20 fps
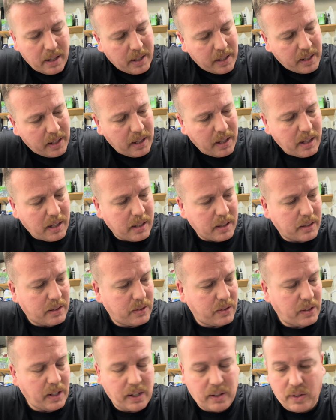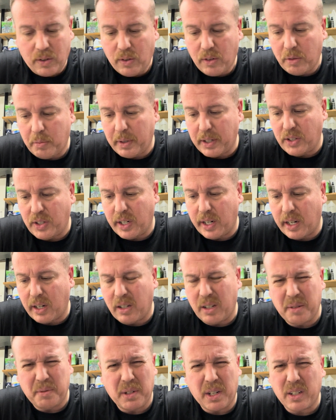yeah, stay tuned to my channel.
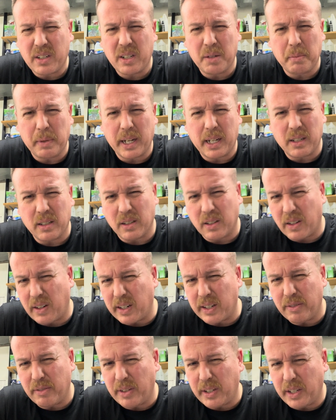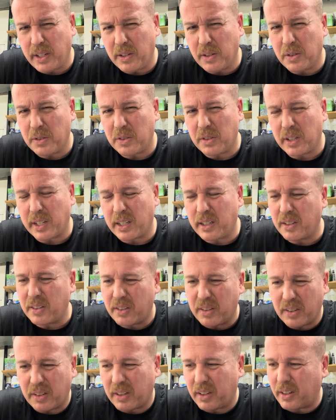I'm not going to make a lot of videos. Like, this
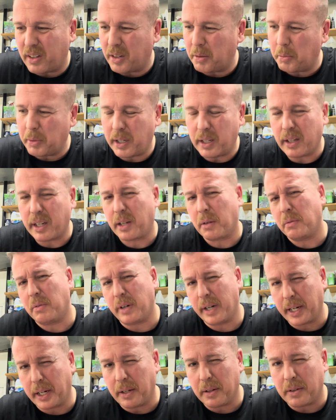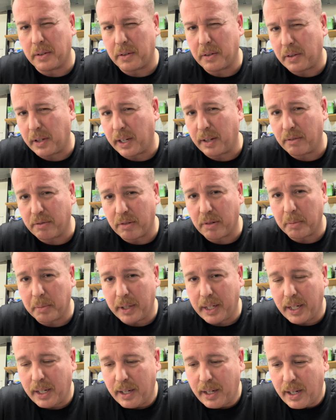isn't going to be like a regular thing for
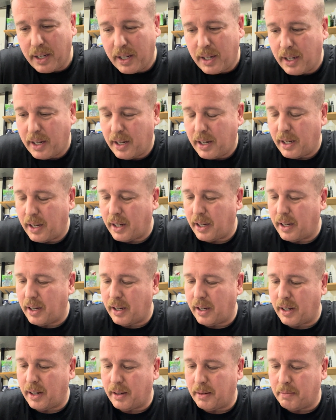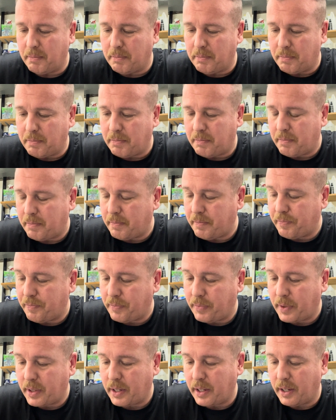me. You
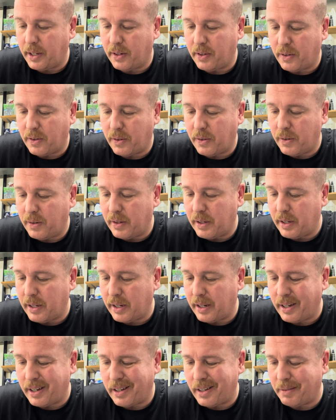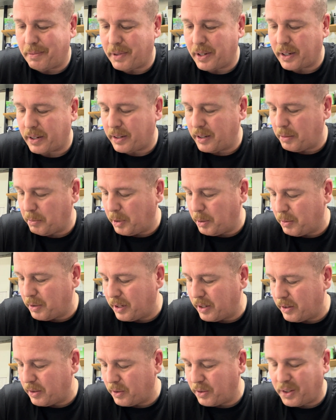know, I'm not going to be one
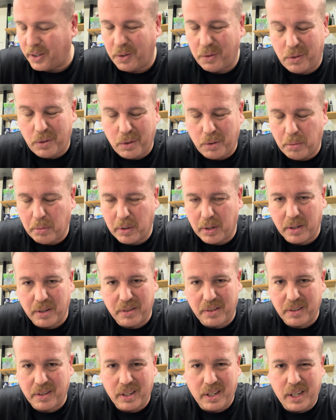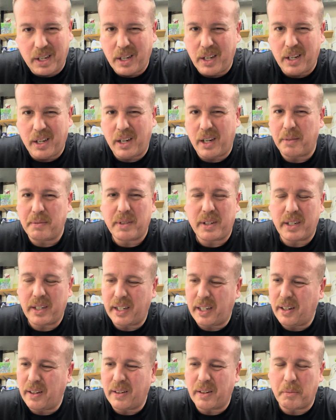of those YouTubers. I'm not
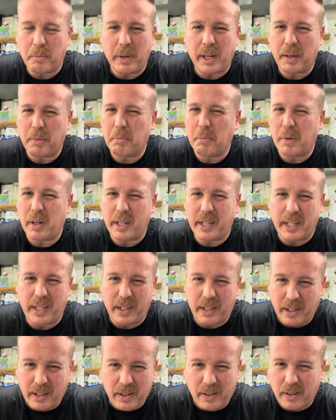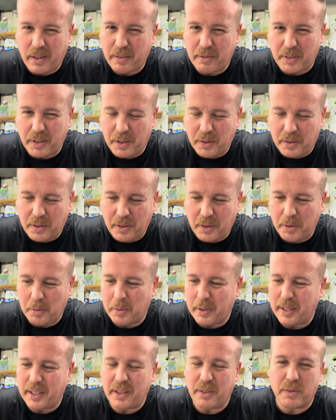here to make money off YouTube
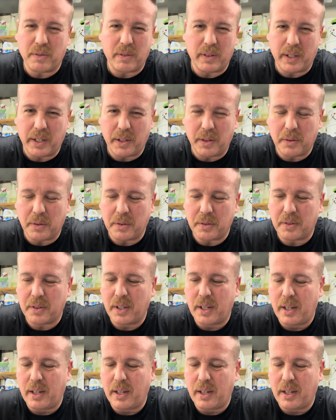and these videos.